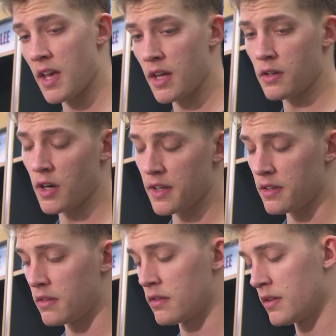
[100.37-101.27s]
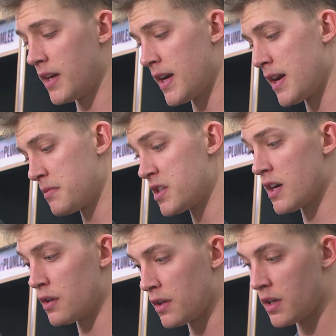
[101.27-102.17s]
Ed, Chris,
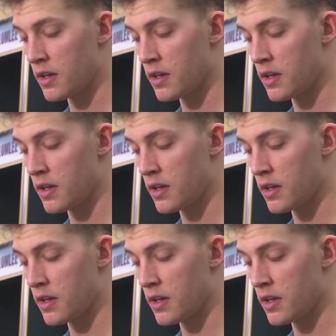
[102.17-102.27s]
Gerald.